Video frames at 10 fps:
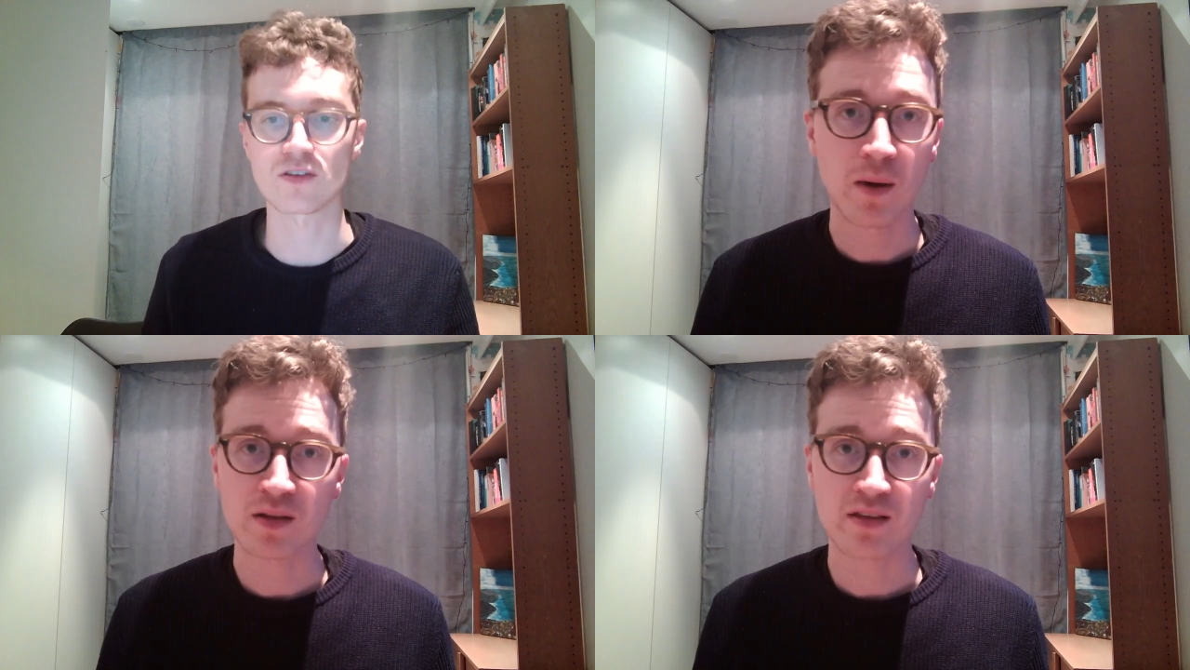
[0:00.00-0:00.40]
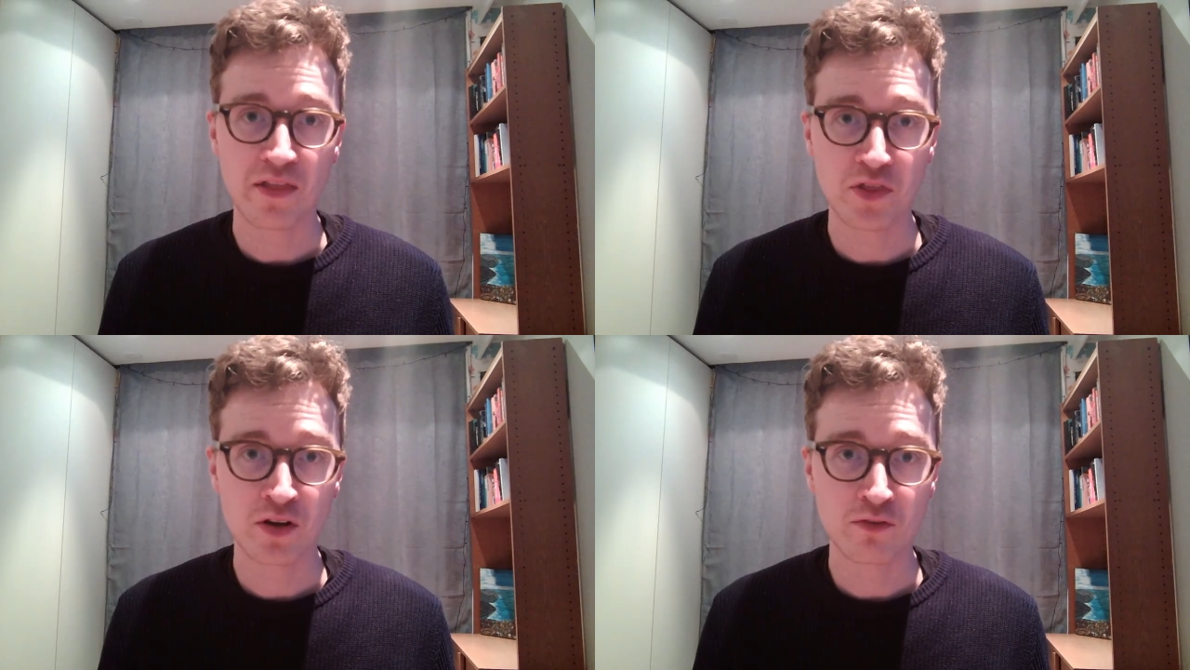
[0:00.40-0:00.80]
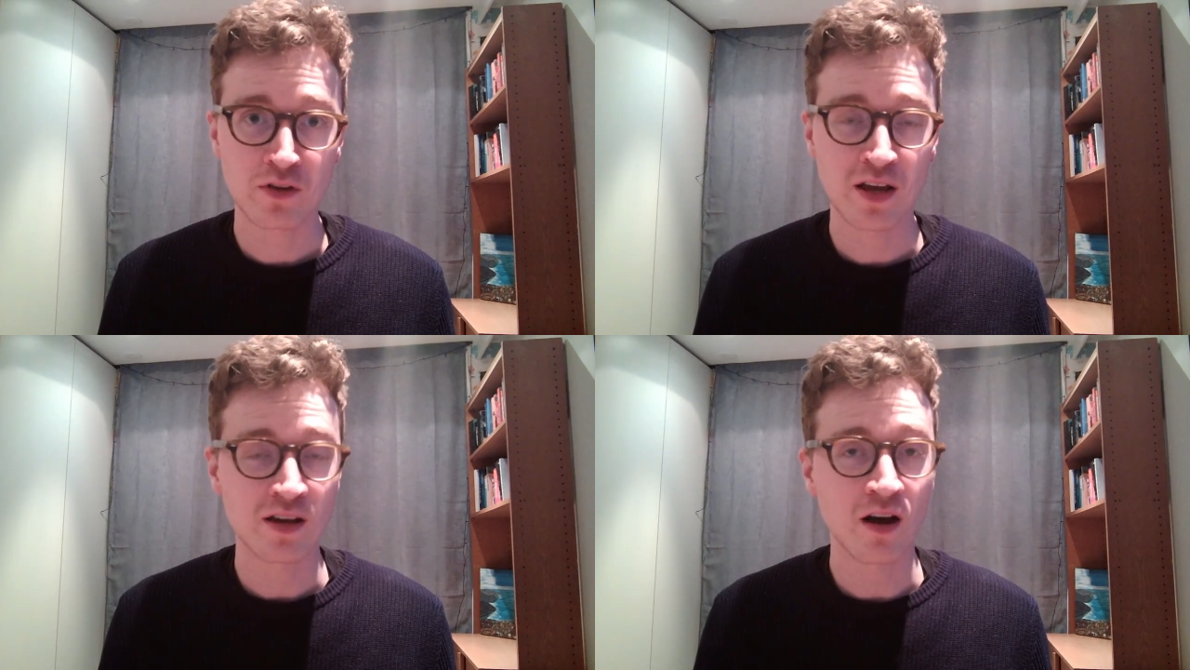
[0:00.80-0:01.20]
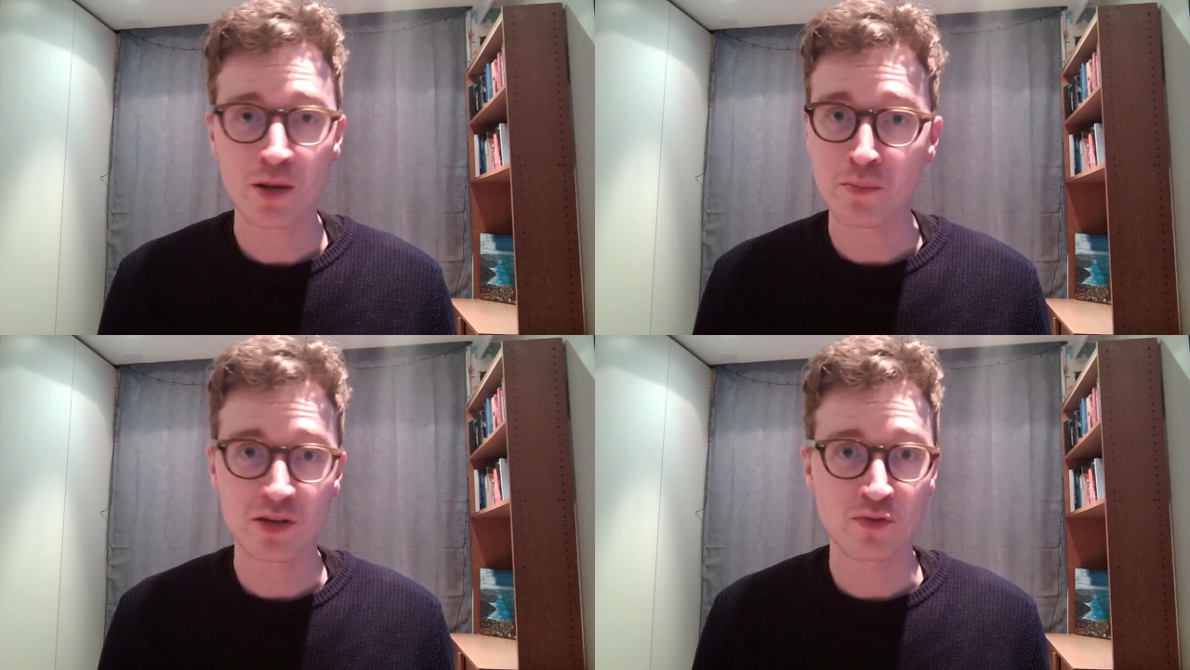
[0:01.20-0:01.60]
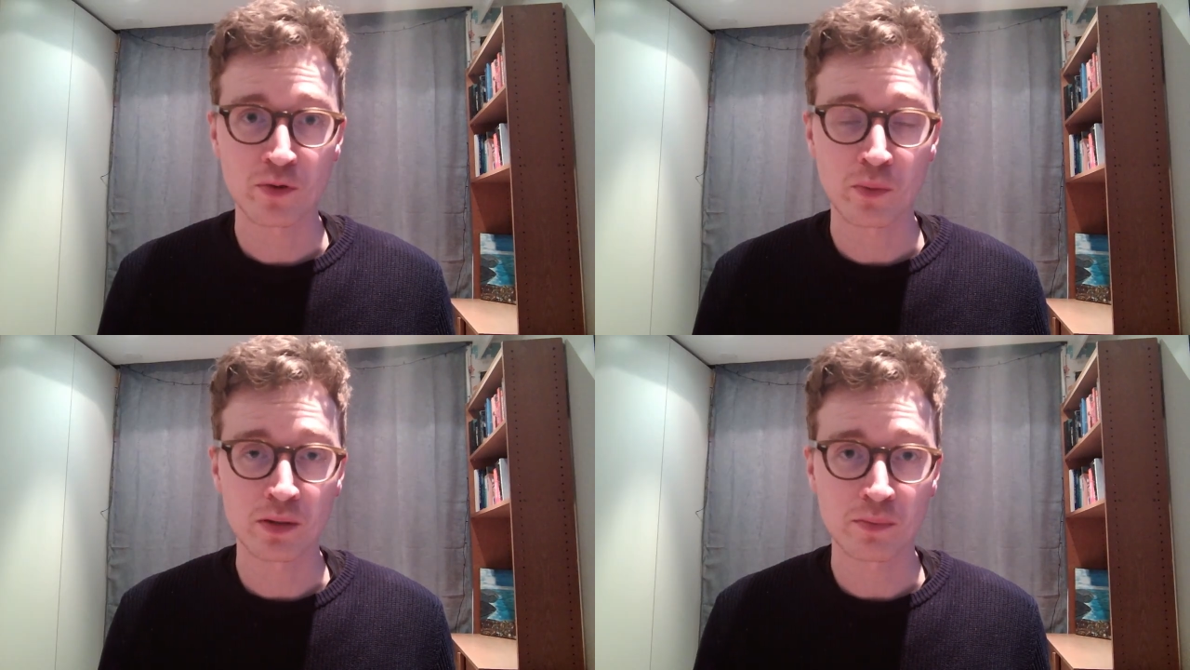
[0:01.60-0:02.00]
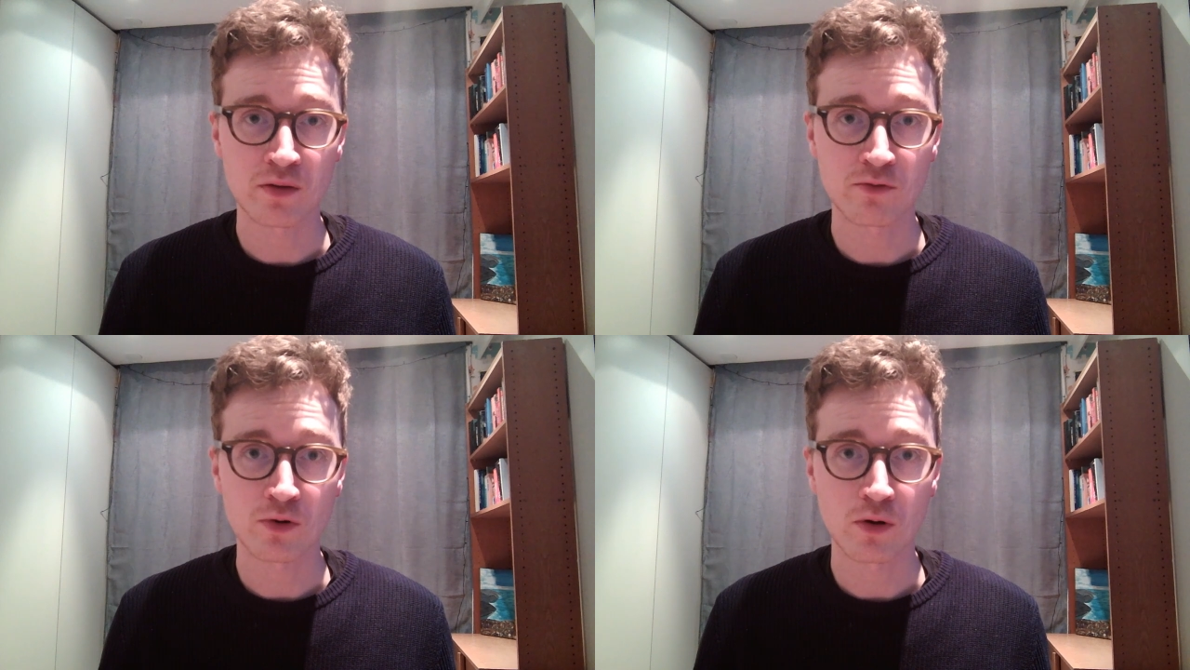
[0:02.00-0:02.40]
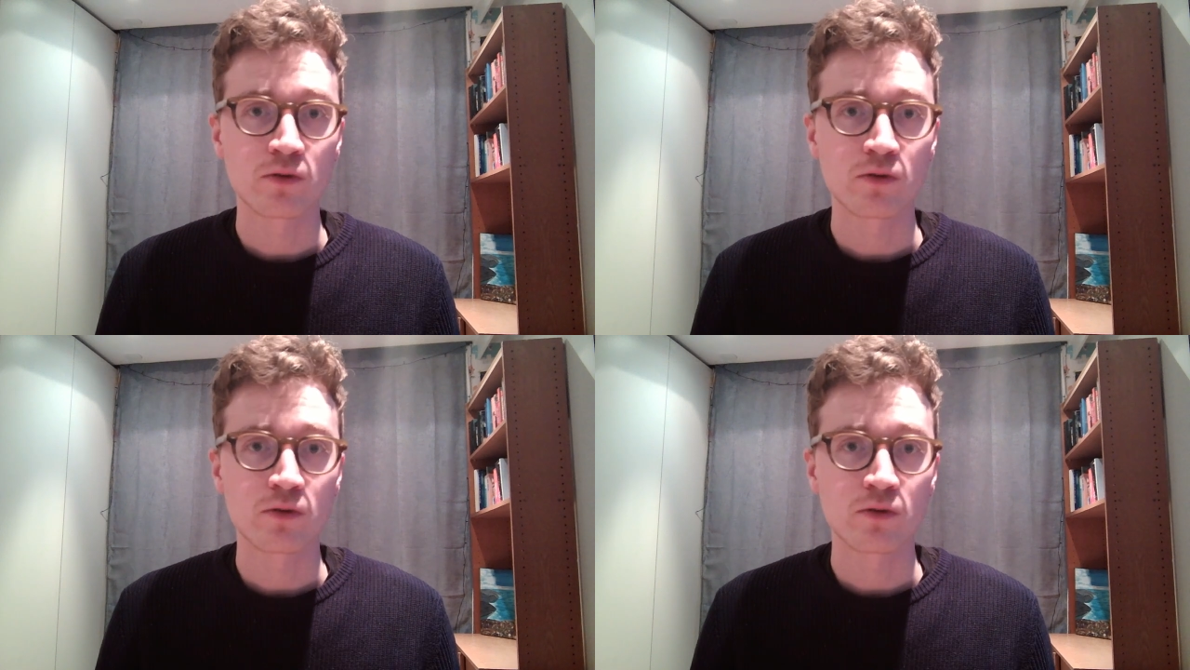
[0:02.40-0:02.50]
But at the end of the day, I might very well be wrong.